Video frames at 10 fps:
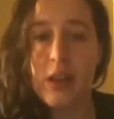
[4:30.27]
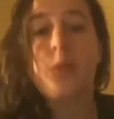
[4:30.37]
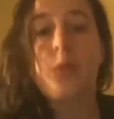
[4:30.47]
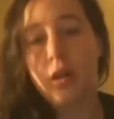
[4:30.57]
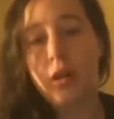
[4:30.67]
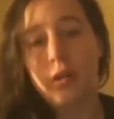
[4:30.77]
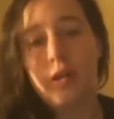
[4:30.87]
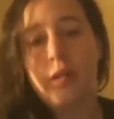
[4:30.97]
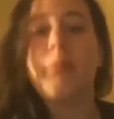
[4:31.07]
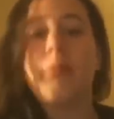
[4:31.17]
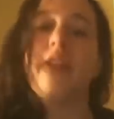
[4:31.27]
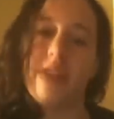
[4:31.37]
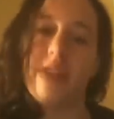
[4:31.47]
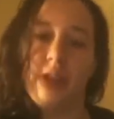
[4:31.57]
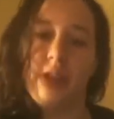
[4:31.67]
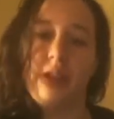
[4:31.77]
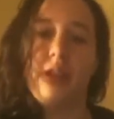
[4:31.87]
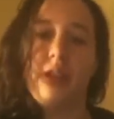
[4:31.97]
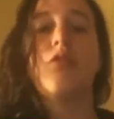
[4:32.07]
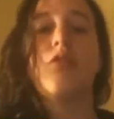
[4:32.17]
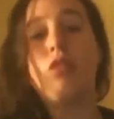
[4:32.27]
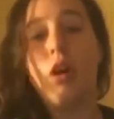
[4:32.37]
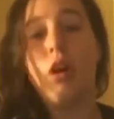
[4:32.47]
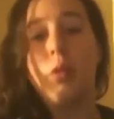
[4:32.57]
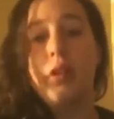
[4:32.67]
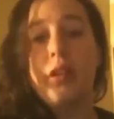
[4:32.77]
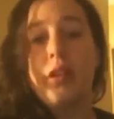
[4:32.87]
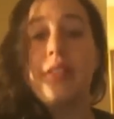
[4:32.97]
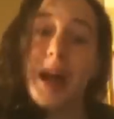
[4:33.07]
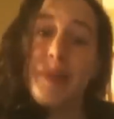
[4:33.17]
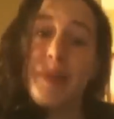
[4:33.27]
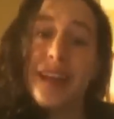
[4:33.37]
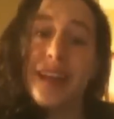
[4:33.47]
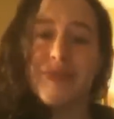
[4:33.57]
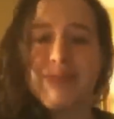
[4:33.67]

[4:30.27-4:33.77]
which hurts my feces. So, stop it!